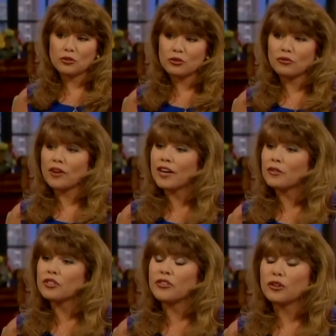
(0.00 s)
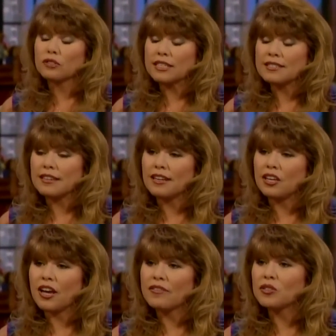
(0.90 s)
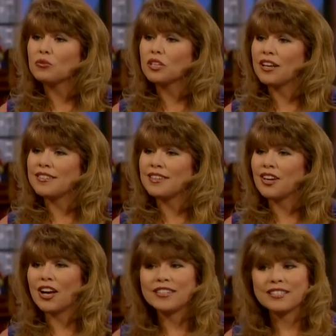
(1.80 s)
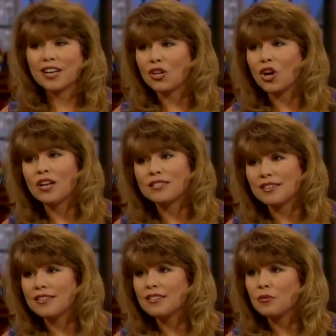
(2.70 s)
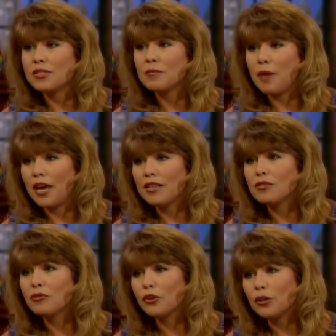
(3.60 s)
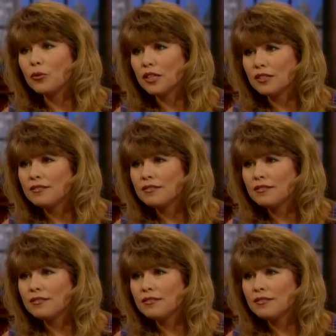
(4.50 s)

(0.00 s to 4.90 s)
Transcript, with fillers: are survivors and they're listening, you have to realize that God did not cause this. It was man's free will